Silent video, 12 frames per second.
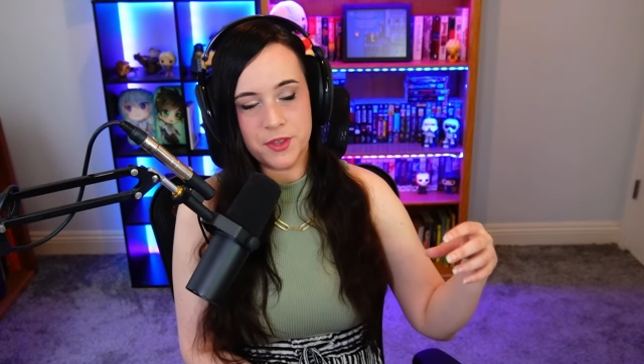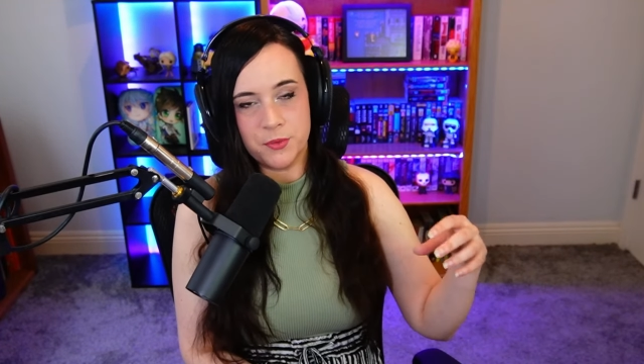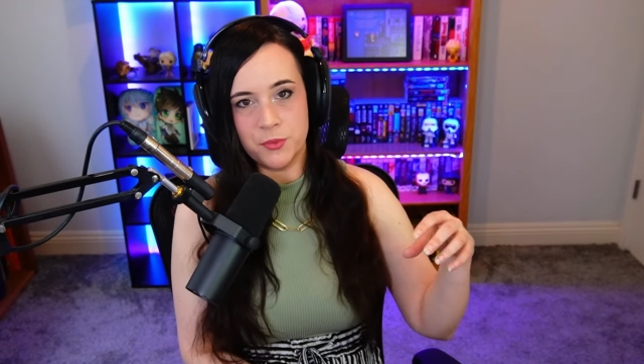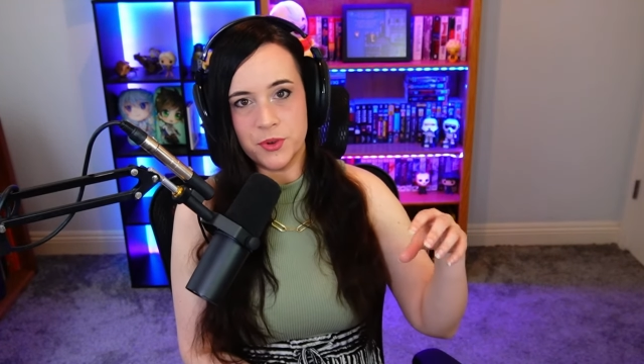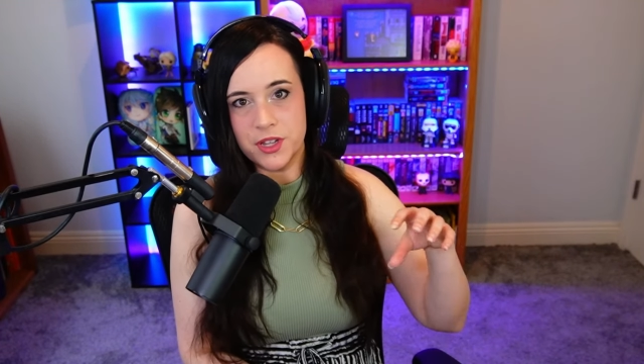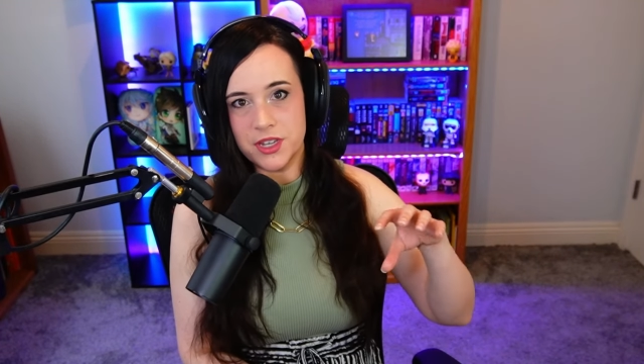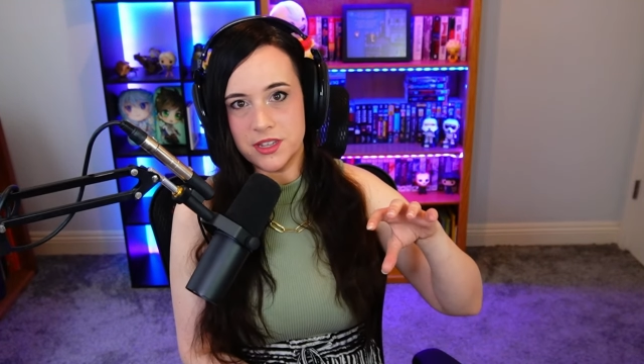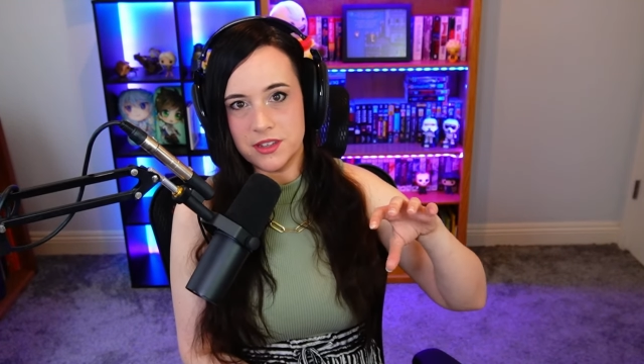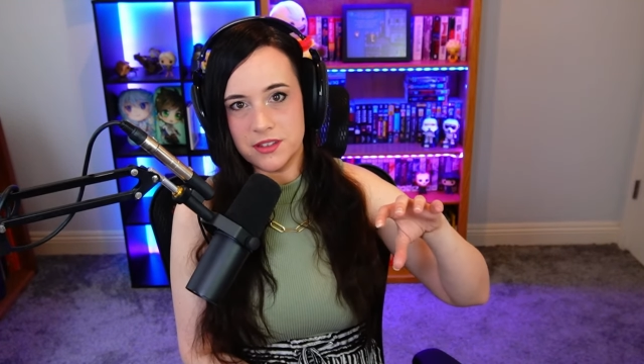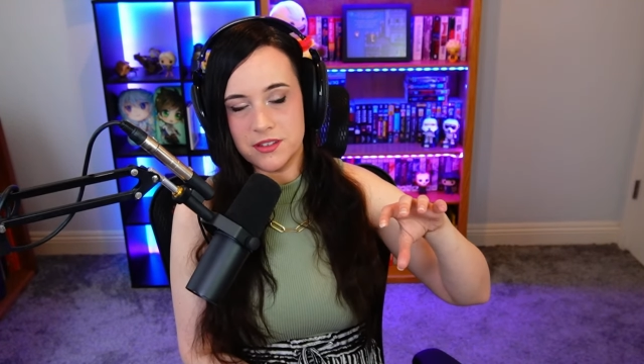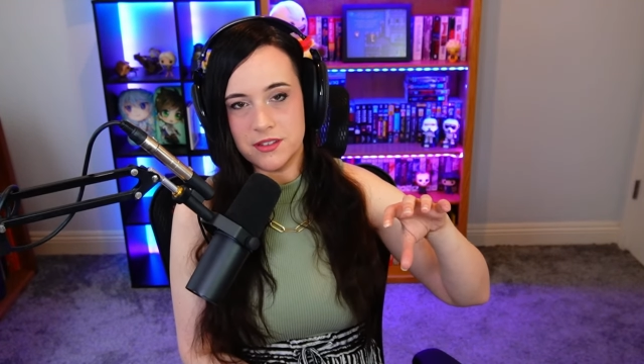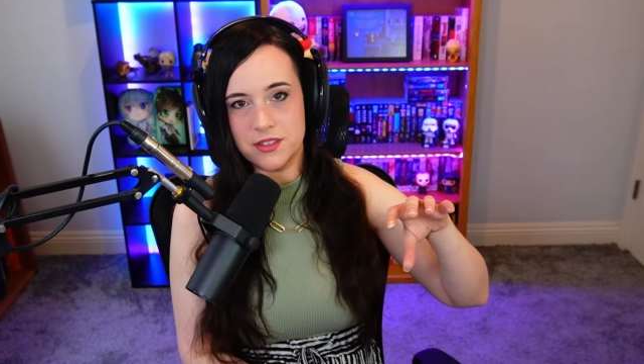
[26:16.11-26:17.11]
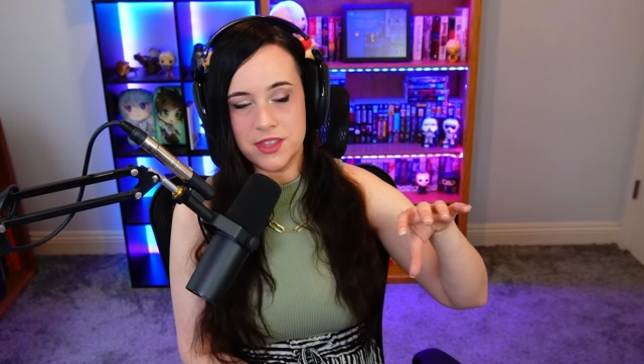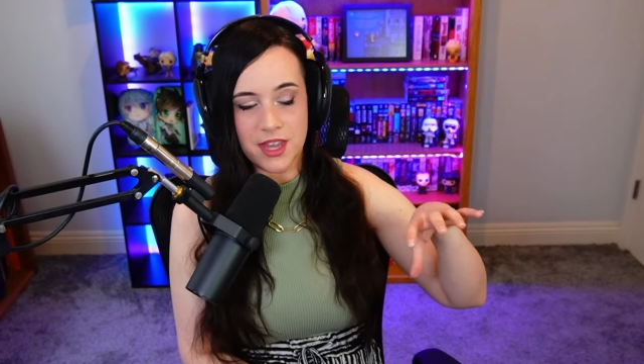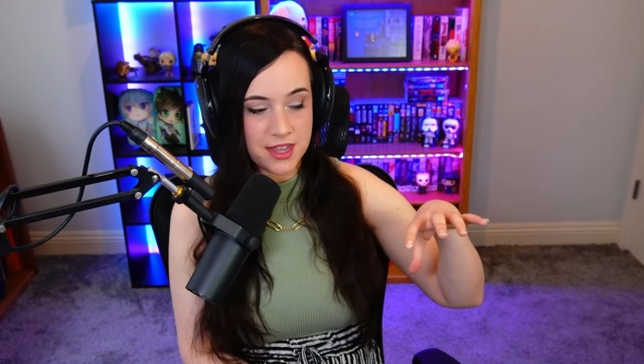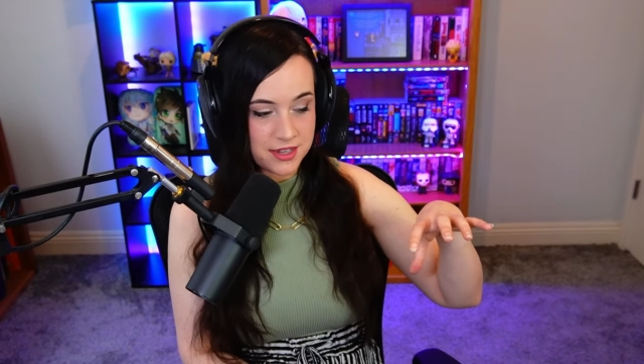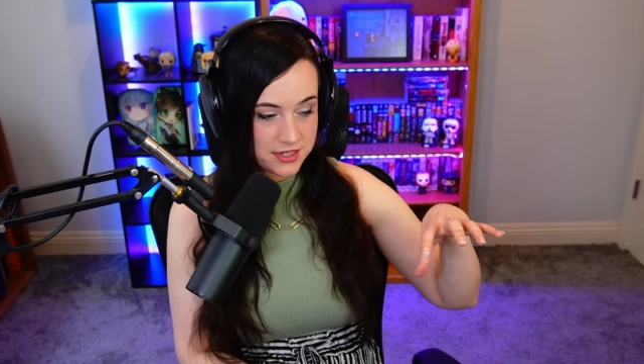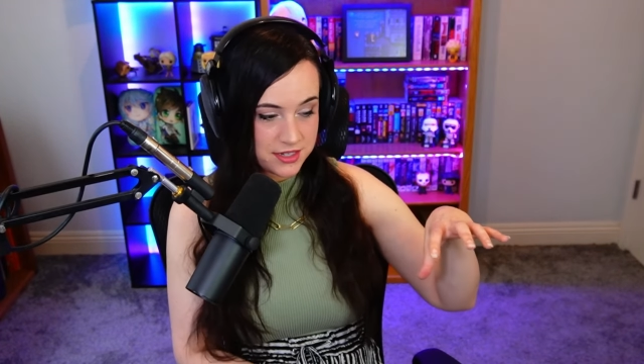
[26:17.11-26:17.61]
would
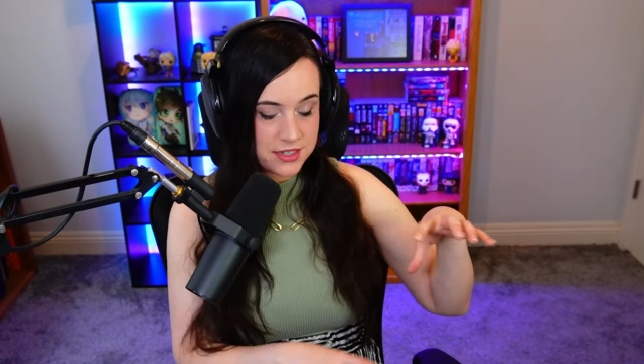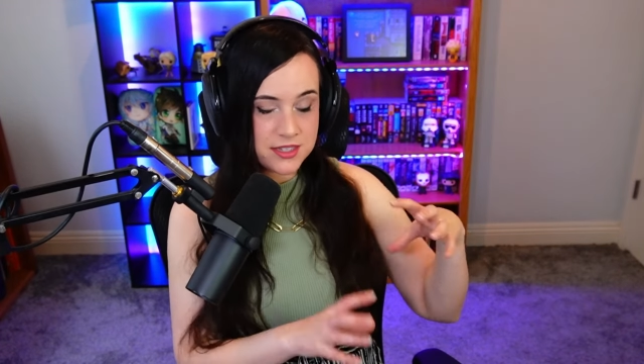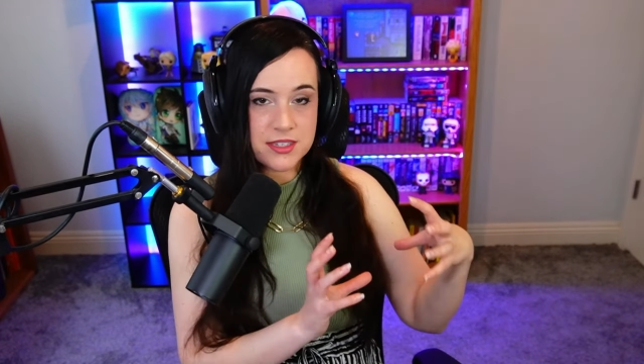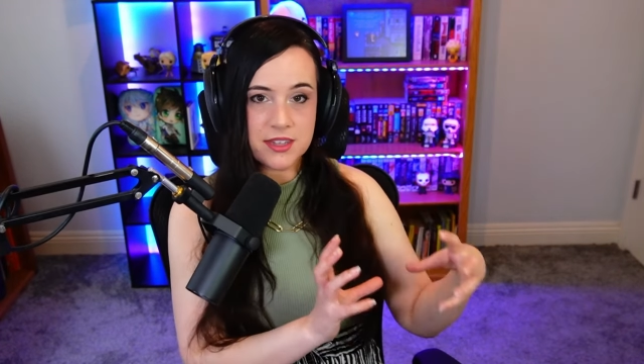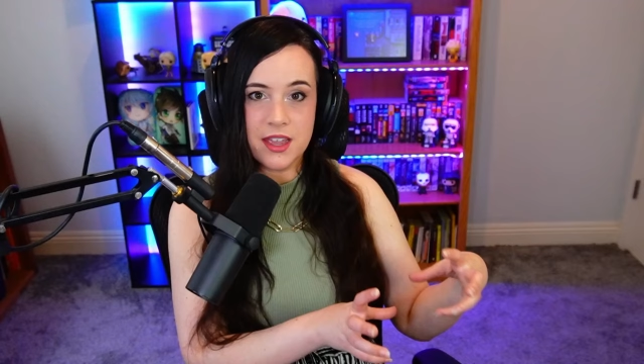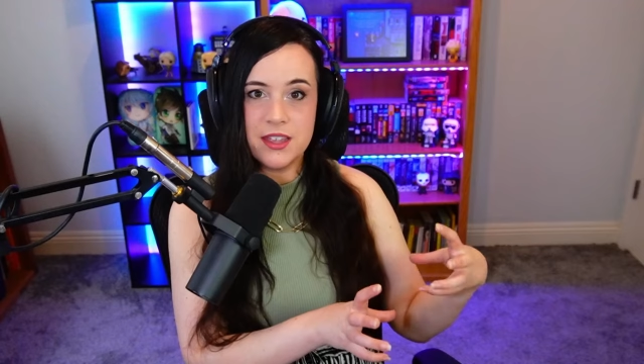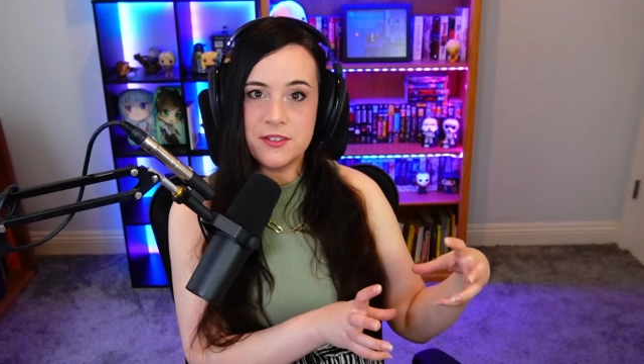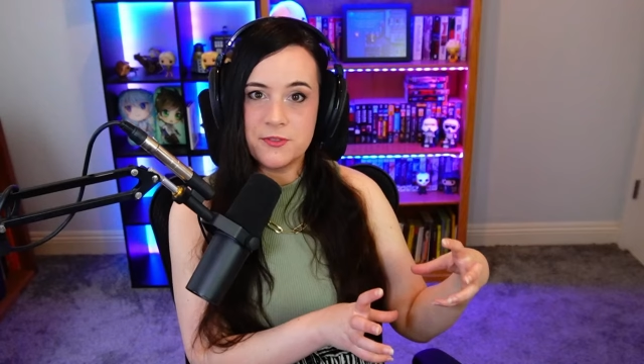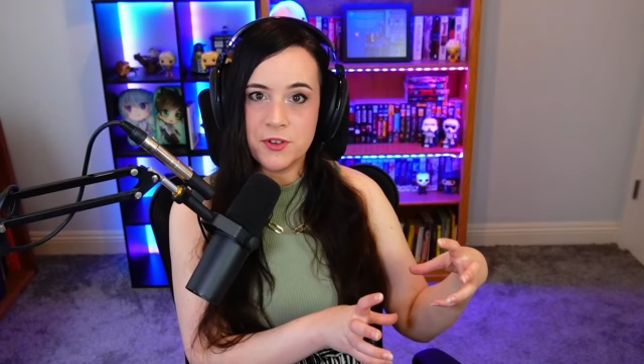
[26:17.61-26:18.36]
that side of